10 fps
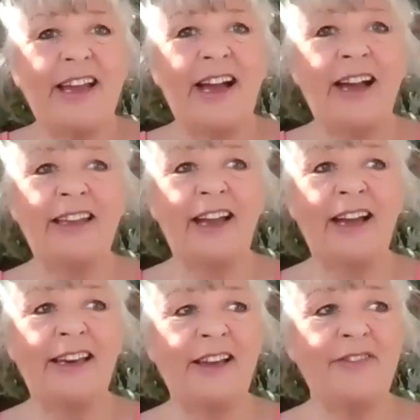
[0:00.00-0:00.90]
I
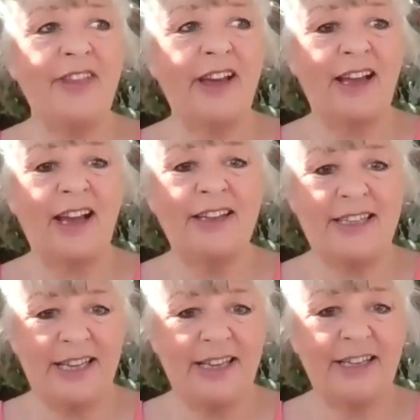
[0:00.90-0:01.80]
love that
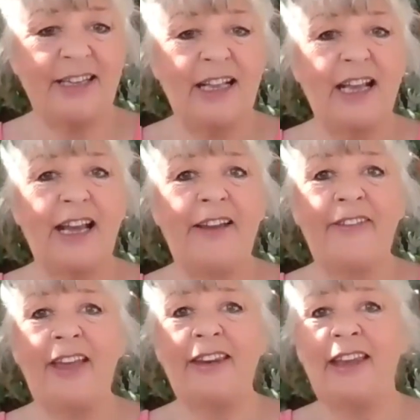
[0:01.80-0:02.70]
idea. And
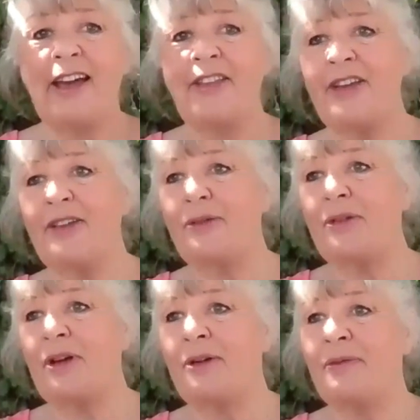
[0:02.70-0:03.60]
then the other
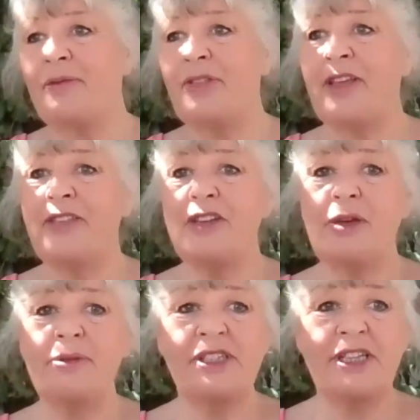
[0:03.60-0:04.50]
thing that he
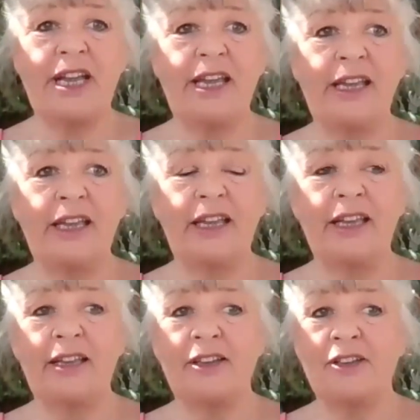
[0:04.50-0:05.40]
was saying
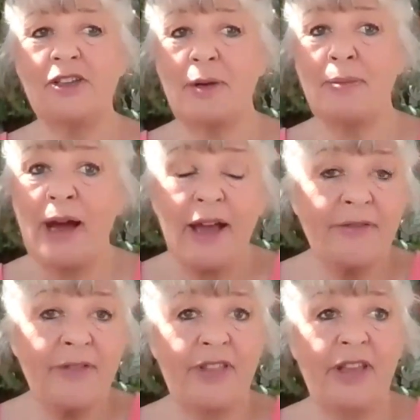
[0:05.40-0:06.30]
about
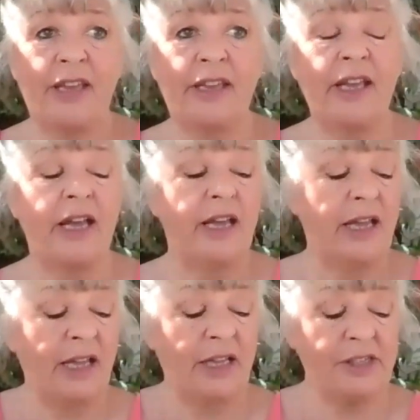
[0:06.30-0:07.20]
everything
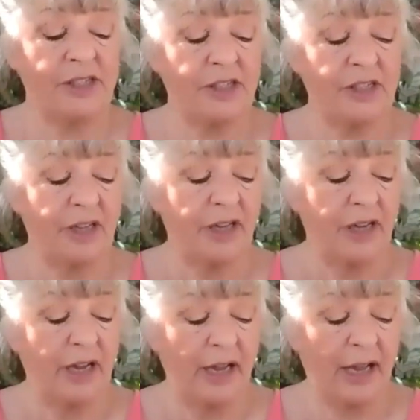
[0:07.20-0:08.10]
is,
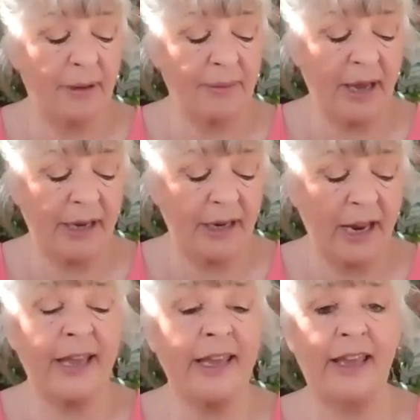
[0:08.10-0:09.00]
am I
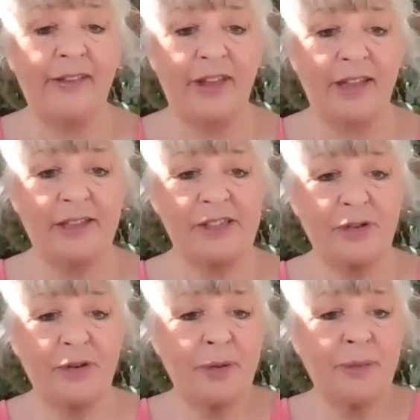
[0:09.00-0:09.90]
liking this
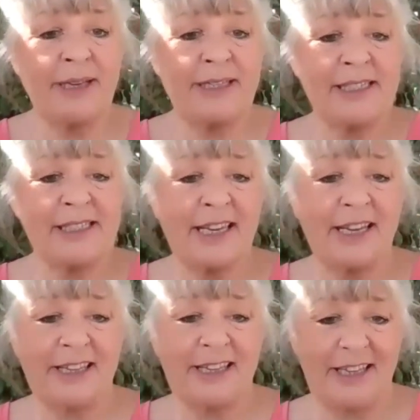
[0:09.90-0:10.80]
or am I
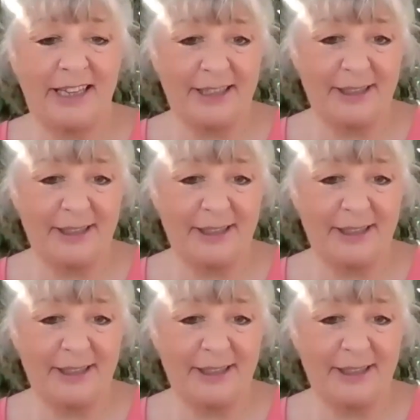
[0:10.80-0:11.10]
disliking